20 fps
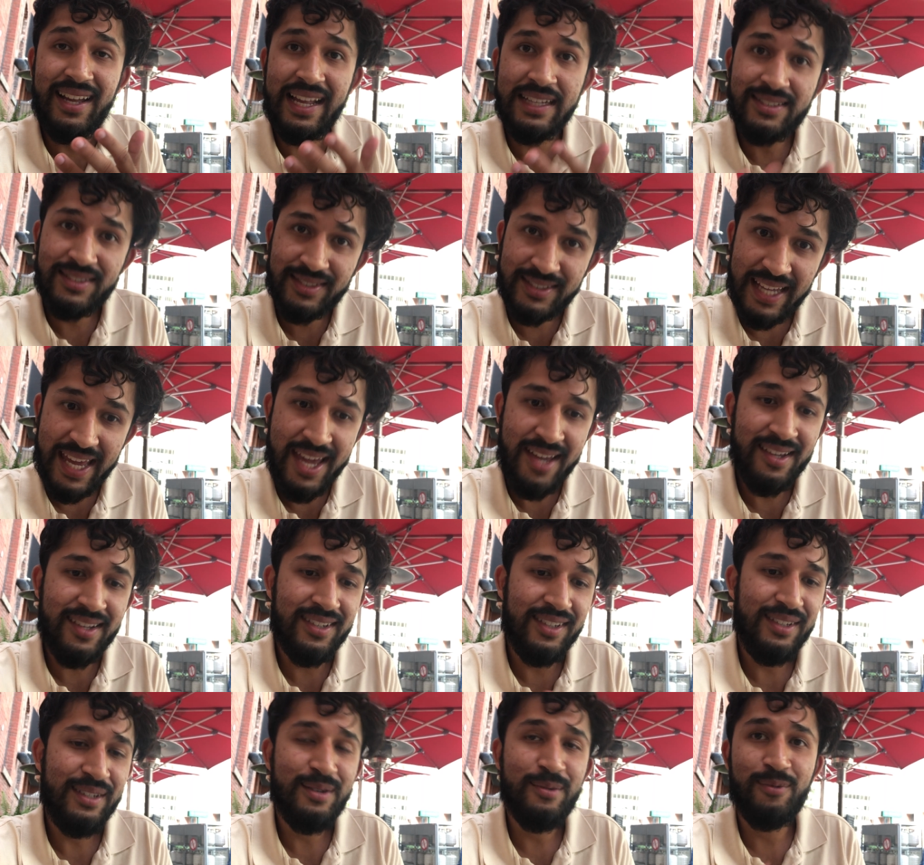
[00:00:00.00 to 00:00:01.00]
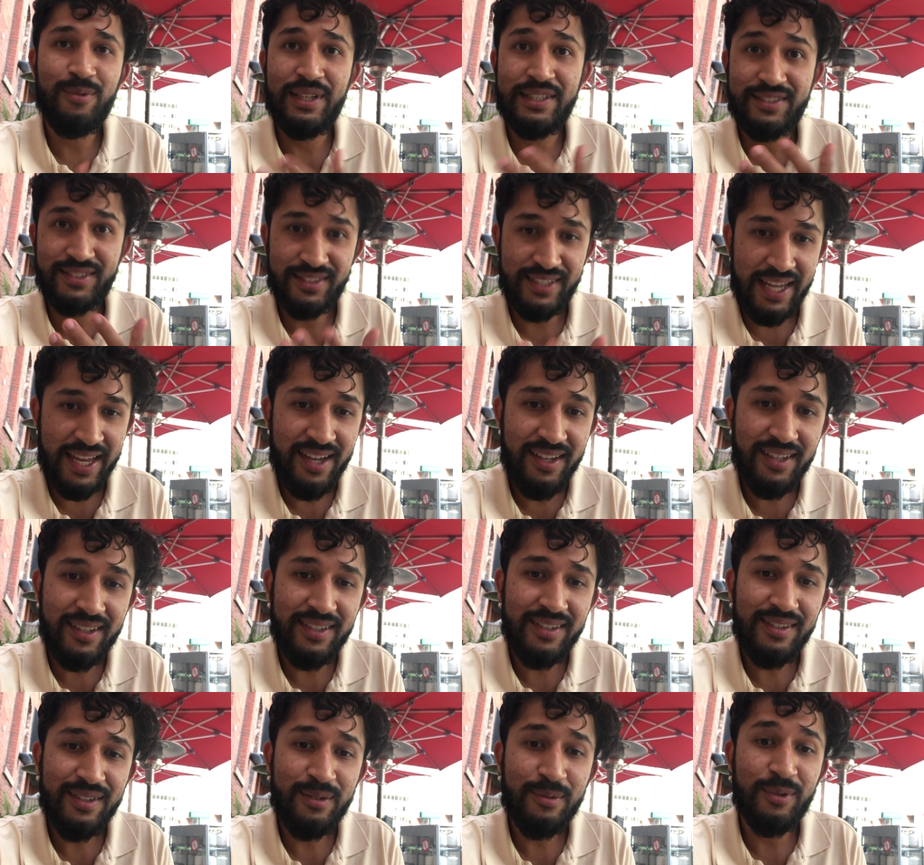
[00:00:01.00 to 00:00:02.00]
a steak with steak,
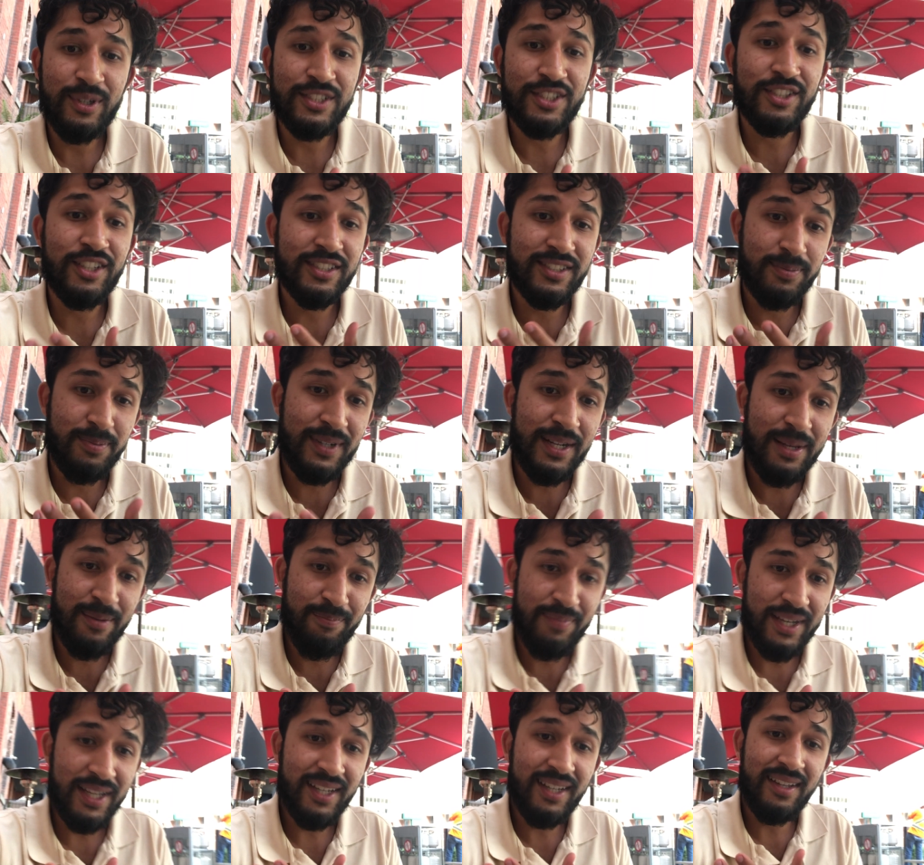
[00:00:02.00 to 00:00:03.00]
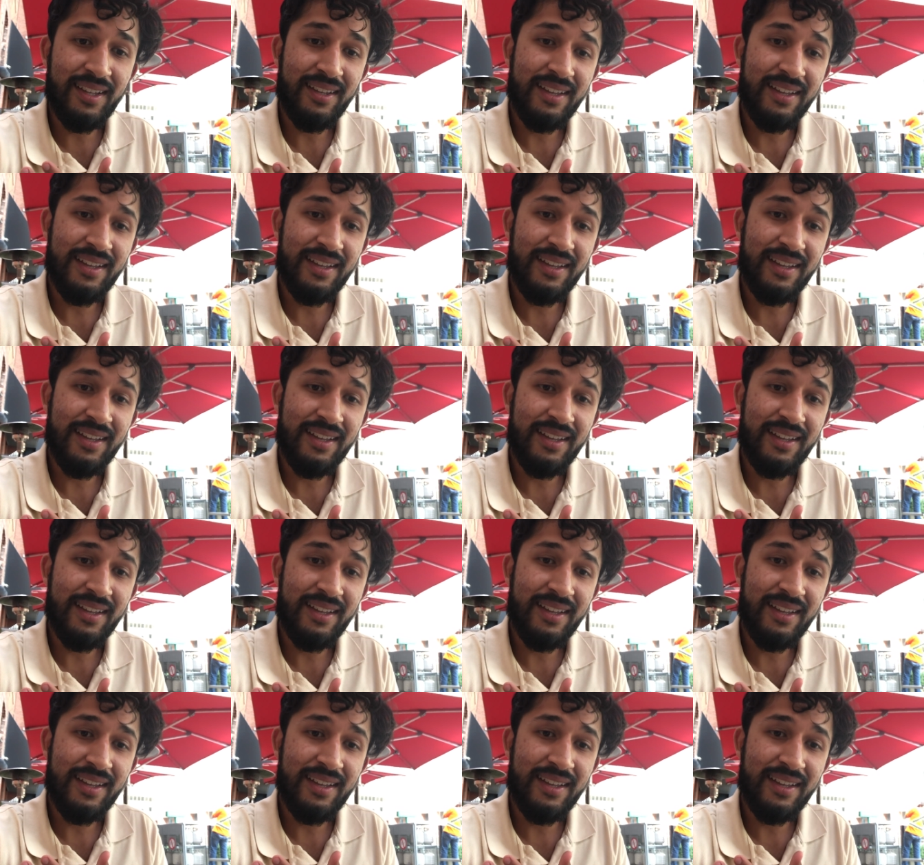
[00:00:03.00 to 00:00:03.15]
which looks pretty big,